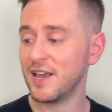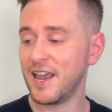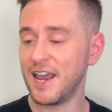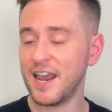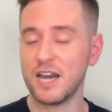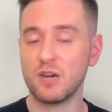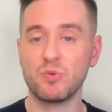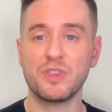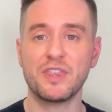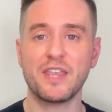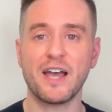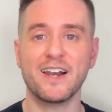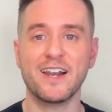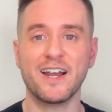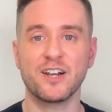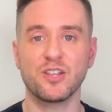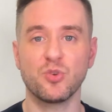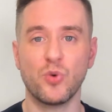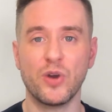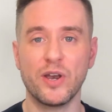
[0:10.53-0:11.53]
And with that
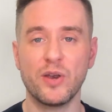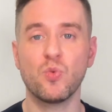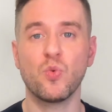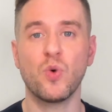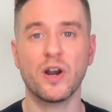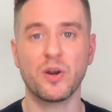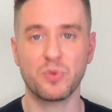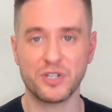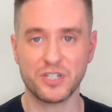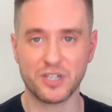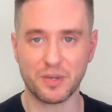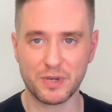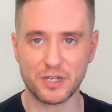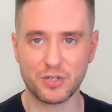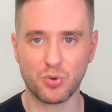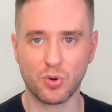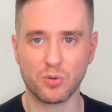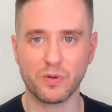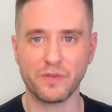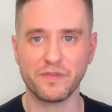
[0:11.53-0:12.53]
out of the way, why don't we jump
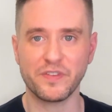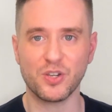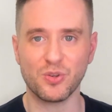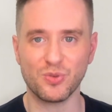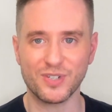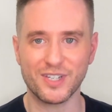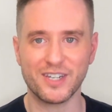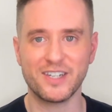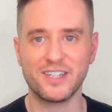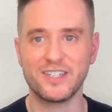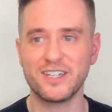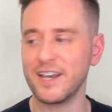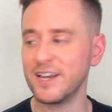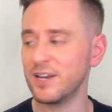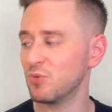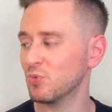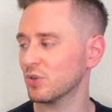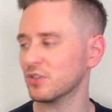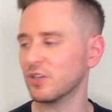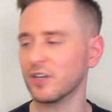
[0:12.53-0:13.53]
into our review?
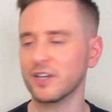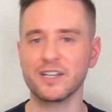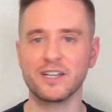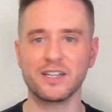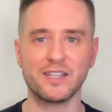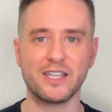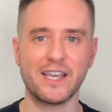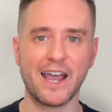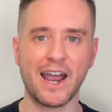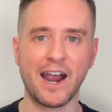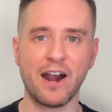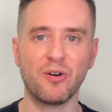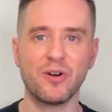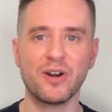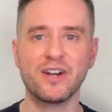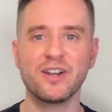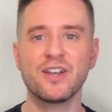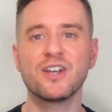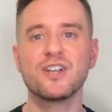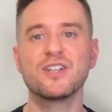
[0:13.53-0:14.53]
Today, we're looking at the
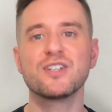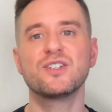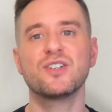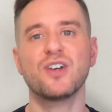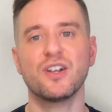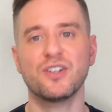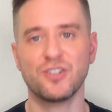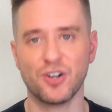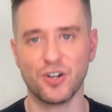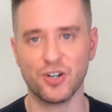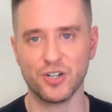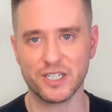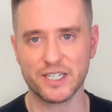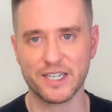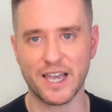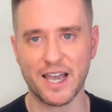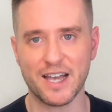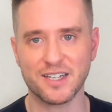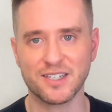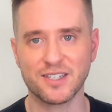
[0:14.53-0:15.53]
Arran Sauternes
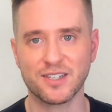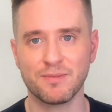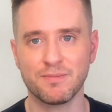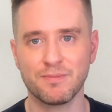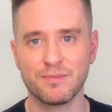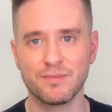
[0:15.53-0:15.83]
cask.